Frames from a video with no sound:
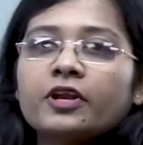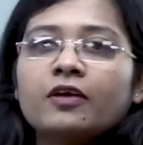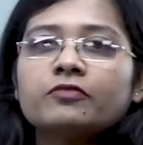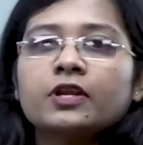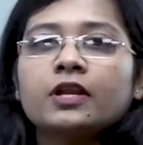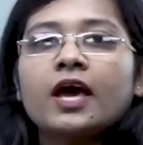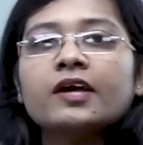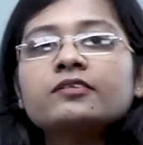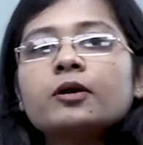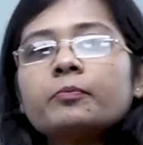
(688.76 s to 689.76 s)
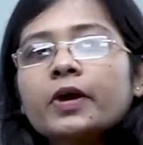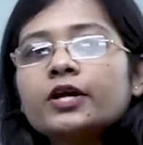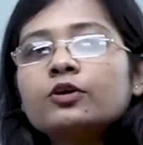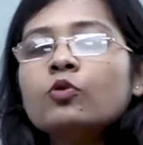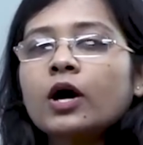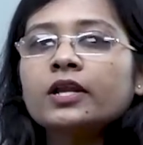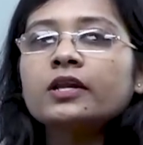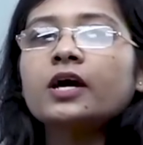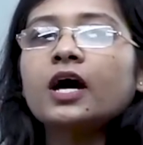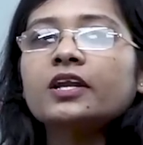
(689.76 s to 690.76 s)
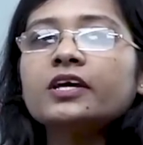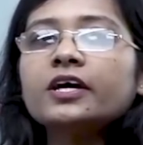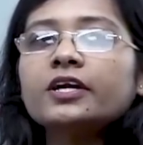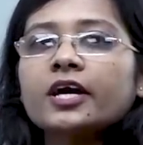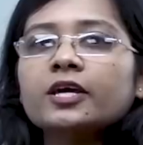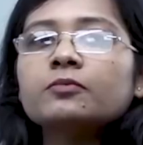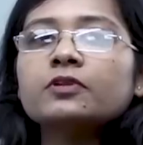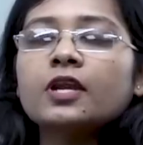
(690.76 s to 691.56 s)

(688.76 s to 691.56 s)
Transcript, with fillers: travel as compared to earlier times.